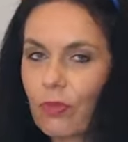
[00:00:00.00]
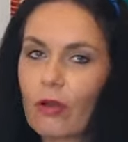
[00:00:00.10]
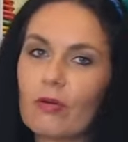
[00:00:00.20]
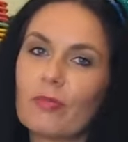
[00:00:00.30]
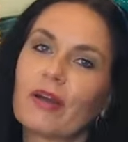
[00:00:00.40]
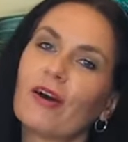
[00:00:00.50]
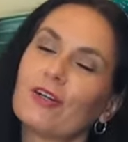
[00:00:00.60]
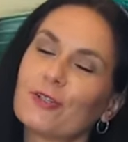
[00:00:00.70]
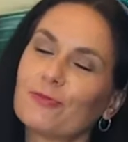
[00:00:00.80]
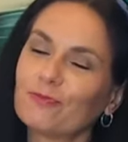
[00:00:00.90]
Oh my
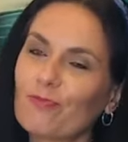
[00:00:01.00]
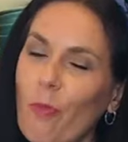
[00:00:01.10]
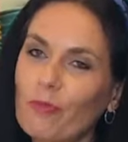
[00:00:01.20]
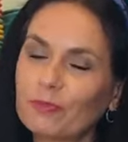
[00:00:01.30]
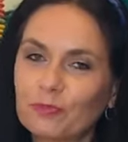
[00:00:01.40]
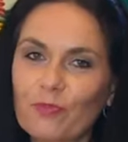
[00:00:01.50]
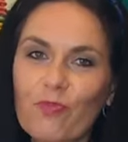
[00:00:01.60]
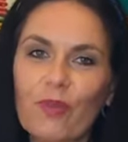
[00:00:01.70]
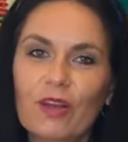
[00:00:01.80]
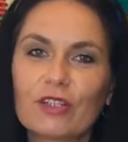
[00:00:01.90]
gosh,
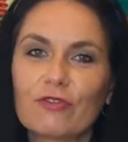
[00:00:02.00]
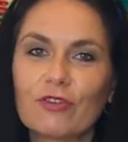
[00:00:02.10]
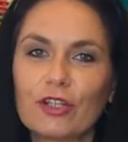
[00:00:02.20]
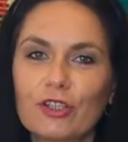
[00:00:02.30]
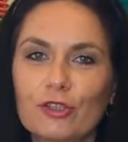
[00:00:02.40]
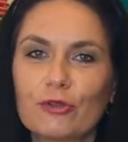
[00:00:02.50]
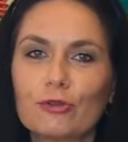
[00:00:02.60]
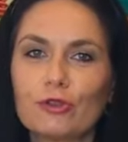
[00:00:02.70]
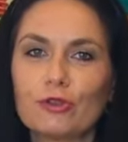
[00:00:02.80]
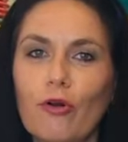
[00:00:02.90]
the fish so
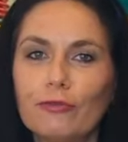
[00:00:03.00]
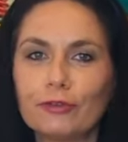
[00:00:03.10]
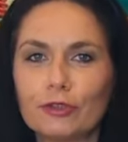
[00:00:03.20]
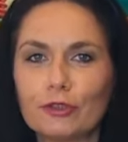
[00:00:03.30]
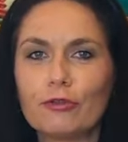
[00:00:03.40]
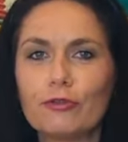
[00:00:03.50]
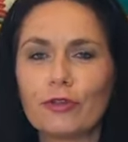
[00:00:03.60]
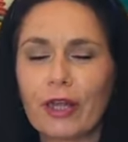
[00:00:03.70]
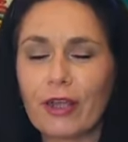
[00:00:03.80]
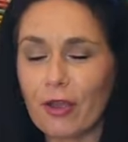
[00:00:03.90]
so so
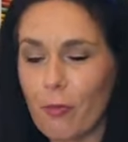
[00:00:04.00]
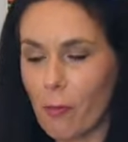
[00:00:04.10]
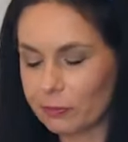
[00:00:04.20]
flaky,